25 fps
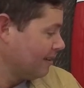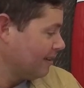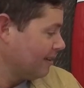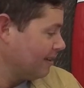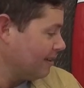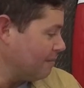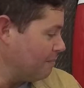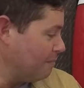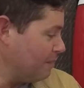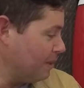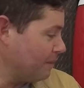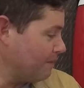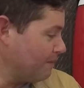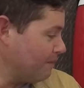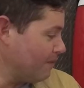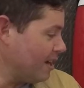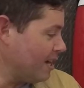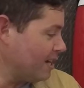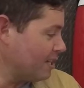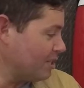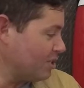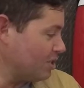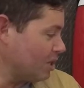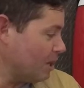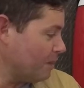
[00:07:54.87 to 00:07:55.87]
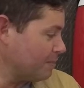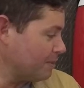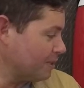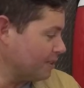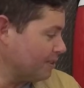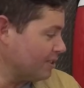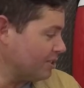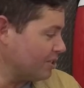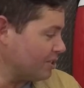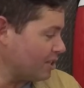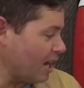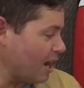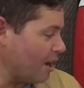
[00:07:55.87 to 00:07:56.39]
Big Frank jumps in
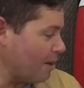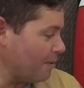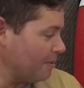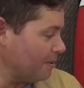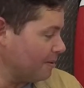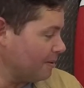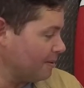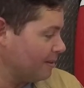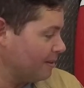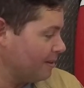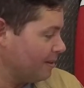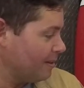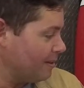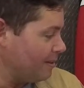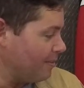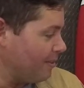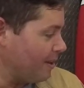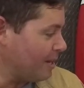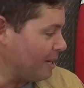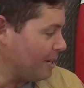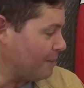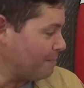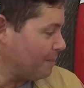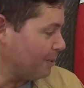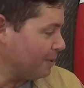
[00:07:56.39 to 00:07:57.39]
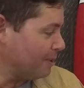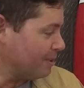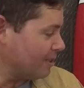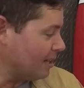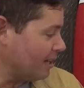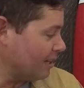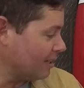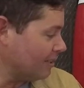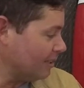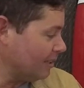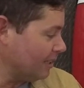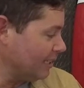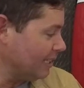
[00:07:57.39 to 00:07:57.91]
the shower, then he puts
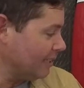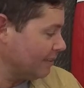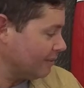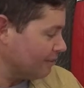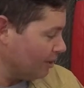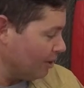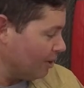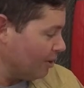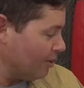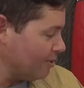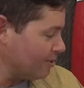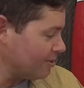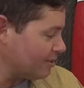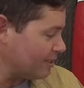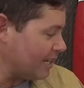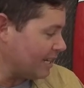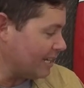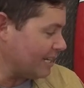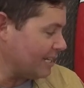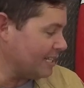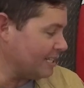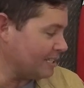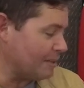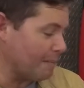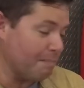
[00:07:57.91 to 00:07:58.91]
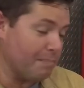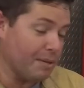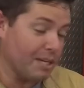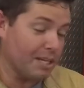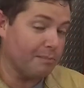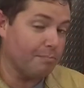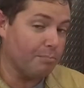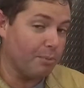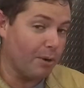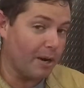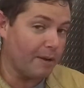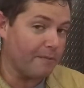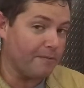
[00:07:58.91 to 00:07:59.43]
on clean clothes and eats a
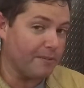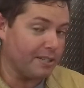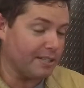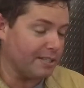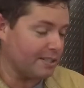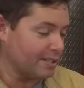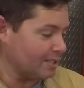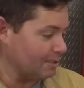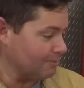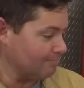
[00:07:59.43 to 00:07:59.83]
big breakfast.